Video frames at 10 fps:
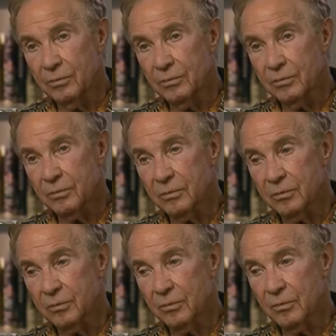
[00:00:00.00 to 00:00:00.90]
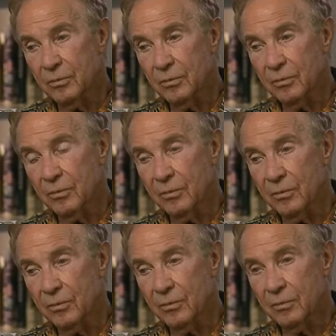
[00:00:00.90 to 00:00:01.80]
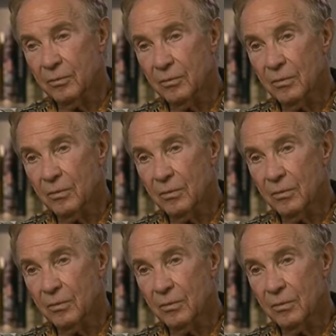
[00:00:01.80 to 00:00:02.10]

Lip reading: [no speech]